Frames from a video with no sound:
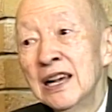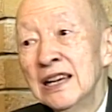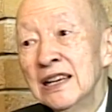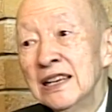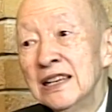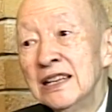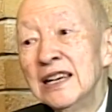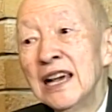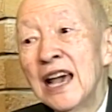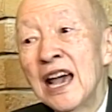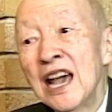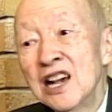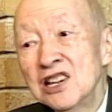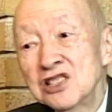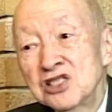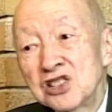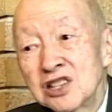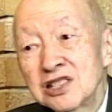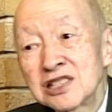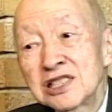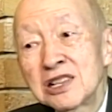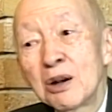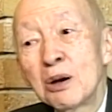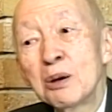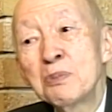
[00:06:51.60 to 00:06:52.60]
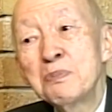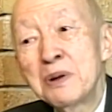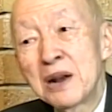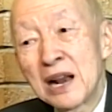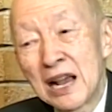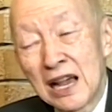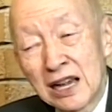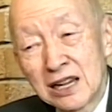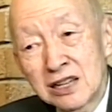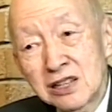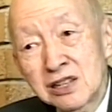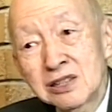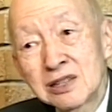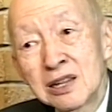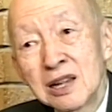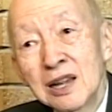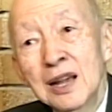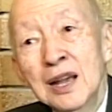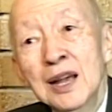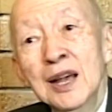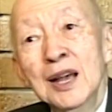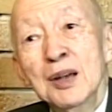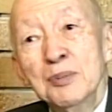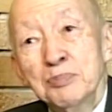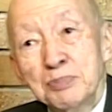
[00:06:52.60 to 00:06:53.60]
He answers our prayers,
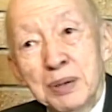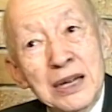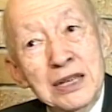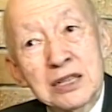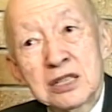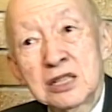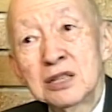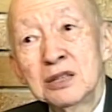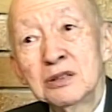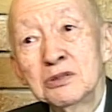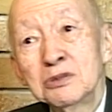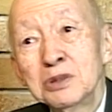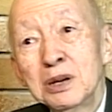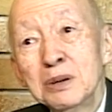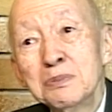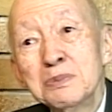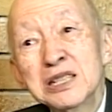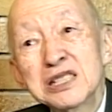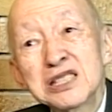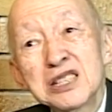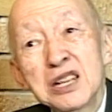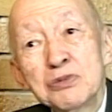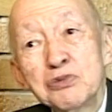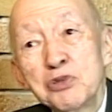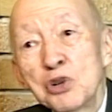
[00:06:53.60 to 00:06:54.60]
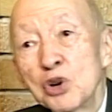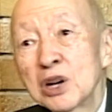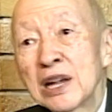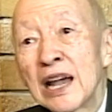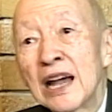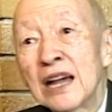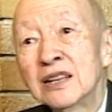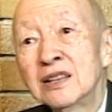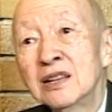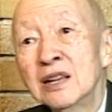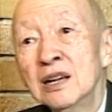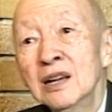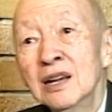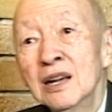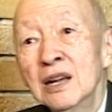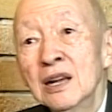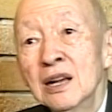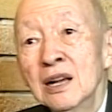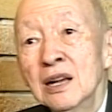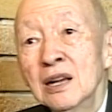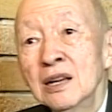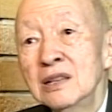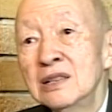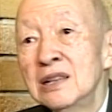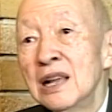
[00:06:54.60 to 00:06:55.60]
but we must not forget
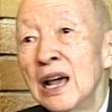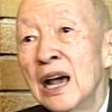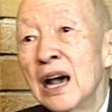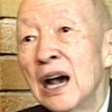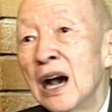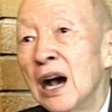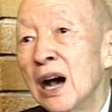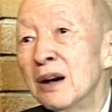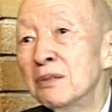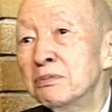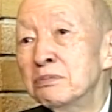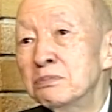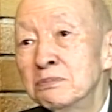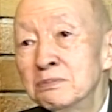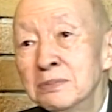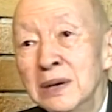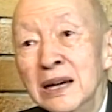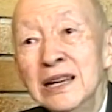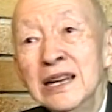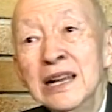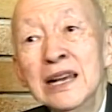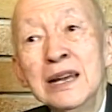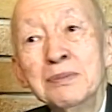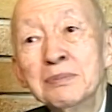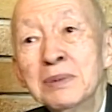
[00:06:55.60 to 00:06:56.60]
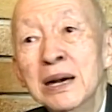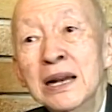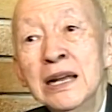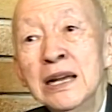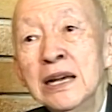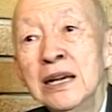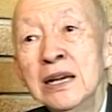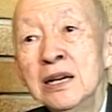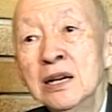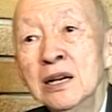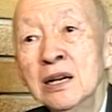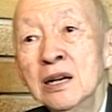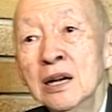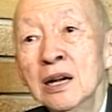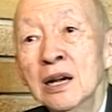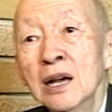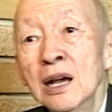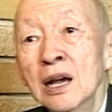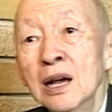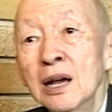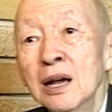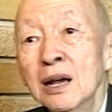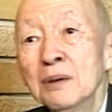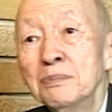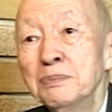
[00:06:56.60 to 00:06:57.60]
there are many
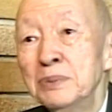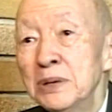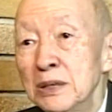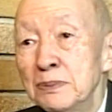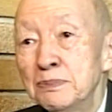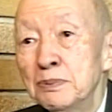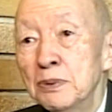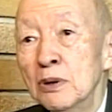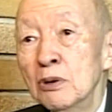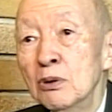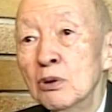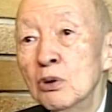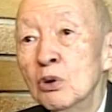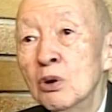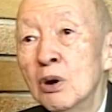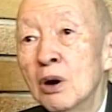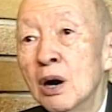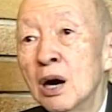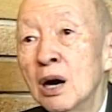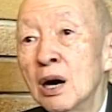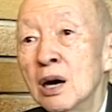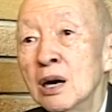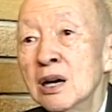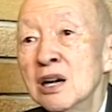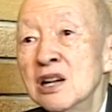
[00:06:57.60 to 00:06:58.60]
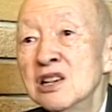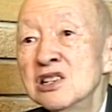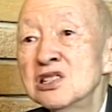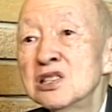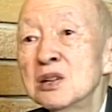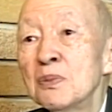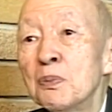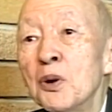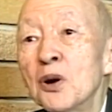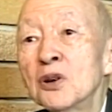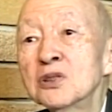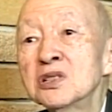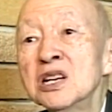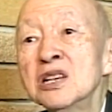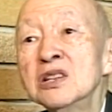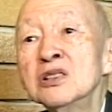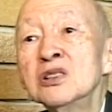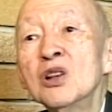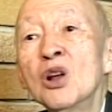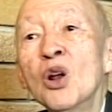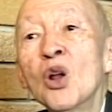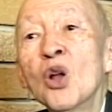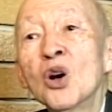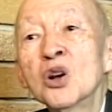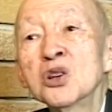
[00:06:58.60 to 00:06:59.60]
people who are supporting
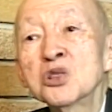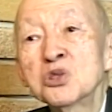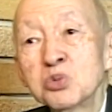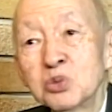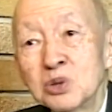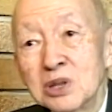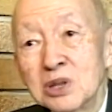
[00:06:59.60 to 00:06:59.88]
the Lord's